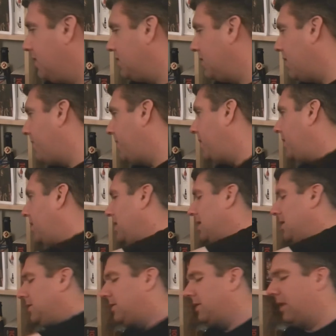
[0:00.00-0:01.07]
let's open
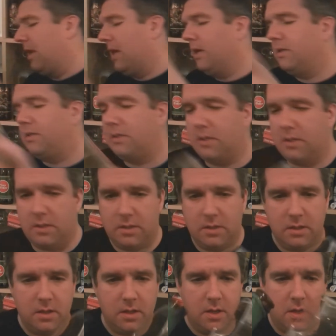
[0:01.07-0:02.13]
into the glass.
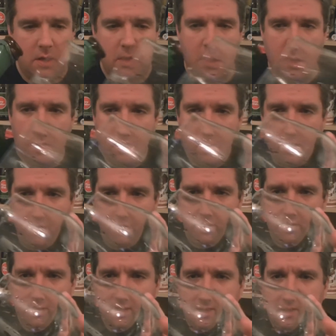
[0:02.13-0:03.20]
I've
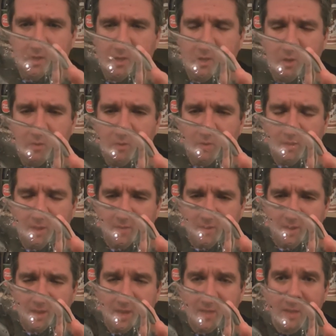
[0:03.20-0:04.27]
heard it, you do
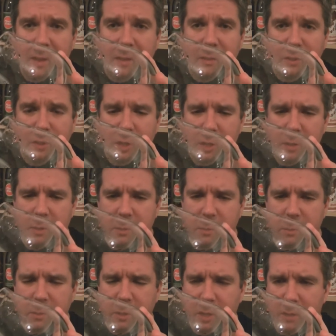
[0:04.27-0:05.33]
definitely get that
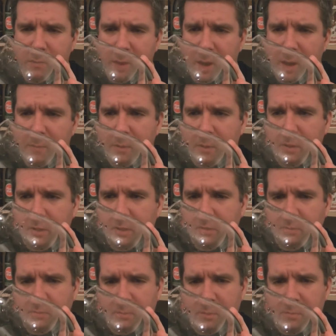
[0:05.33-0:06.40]
chilli bite, but it
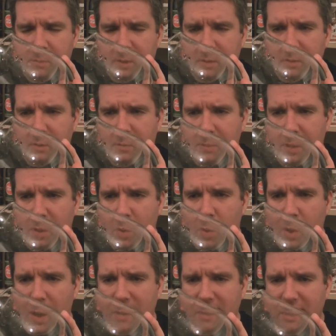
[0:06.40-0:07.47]
might not be
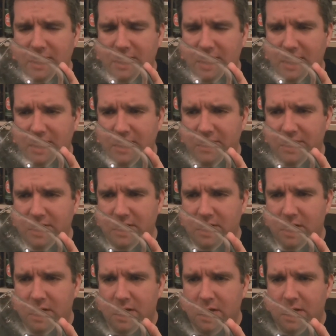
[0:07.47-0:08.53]
quite as excessive as
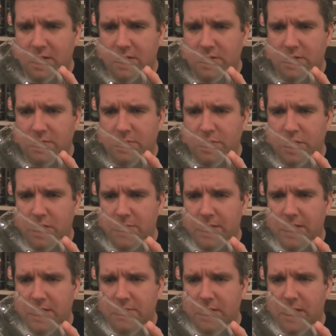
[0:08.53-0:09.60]
some chilli
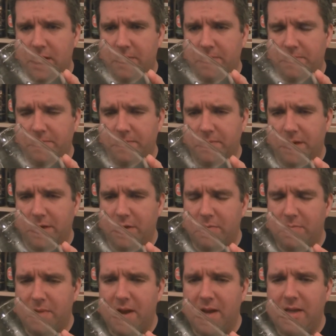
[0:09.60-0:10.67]
beers are. I
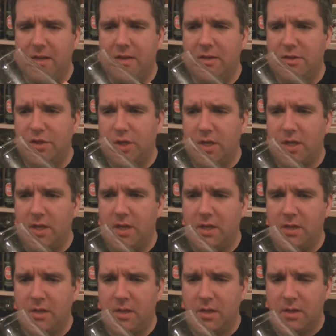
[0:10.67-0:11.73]
don't mind chilli
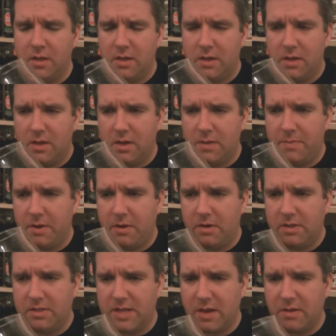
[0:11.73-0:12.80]
in an
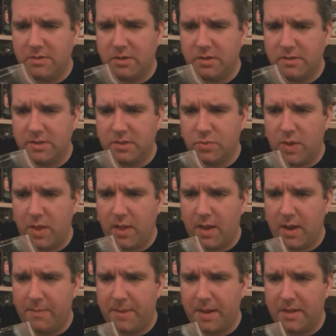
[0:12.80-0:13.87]
Imperial Stout as long as it's well
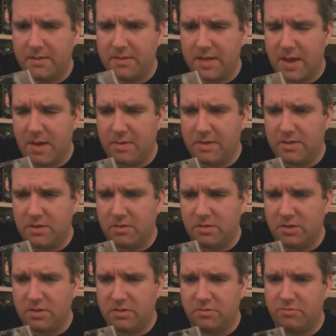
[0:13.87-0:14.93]
kind of balanced down. It's not
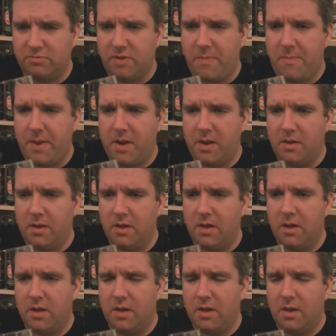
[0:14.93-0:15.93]
just ripping at your